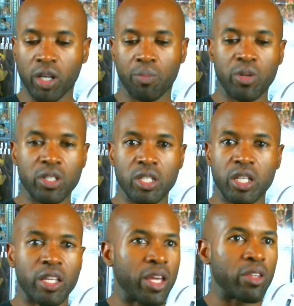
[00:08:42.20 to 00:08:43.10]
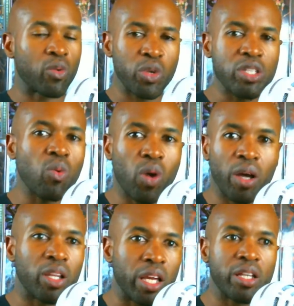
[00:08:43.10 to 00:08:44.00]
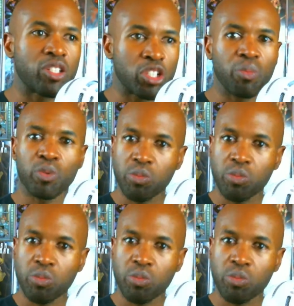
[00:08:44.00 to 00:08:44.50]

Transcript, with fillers: Princess Leia, the reason why Leia's ship was